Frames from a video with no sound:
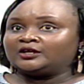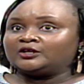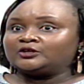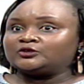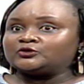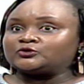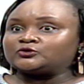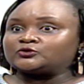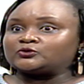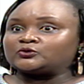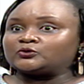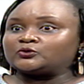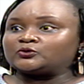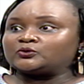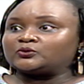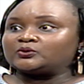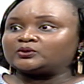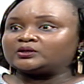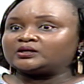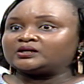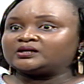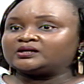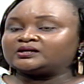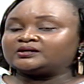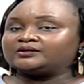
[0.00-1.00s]
So
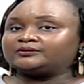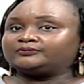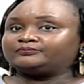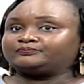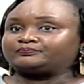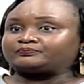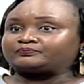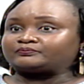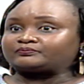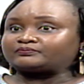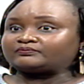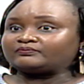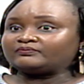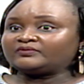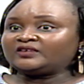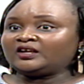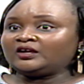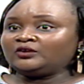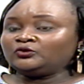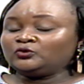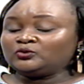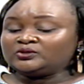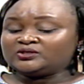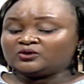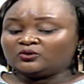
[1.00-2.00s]
um,
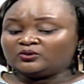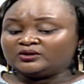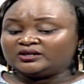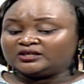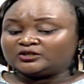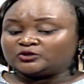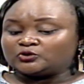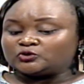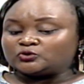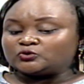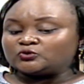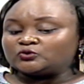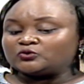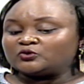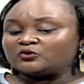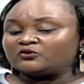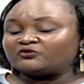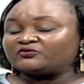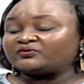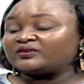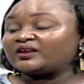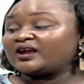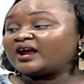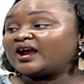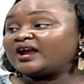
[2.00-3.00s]
those are only two
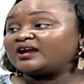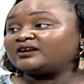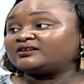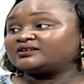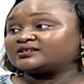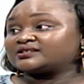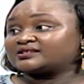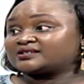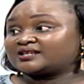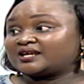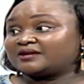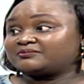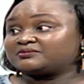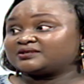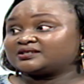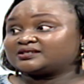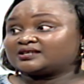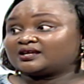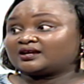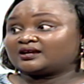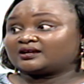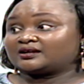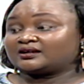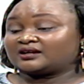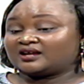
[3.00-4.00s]
of the high risk types that
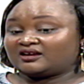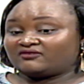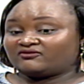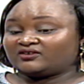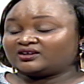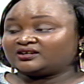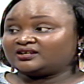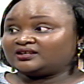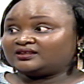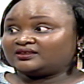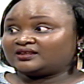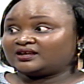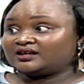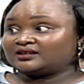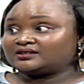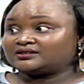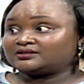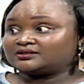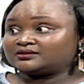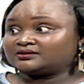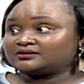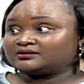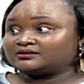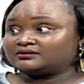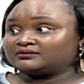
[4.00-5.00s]
are covered in
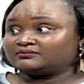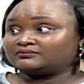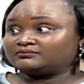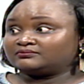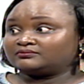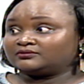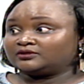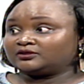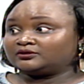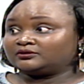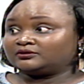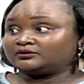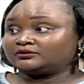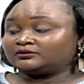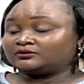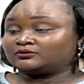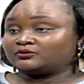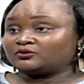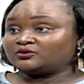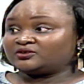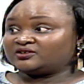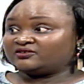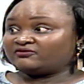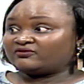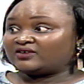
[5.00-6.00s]
that uh, uh,
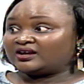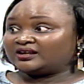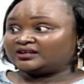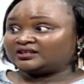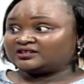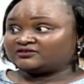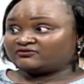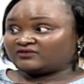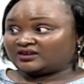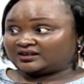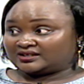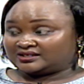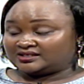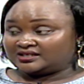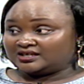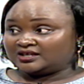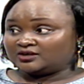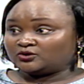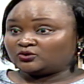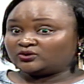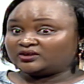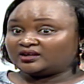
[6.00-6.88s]
quadrivalent vaccine or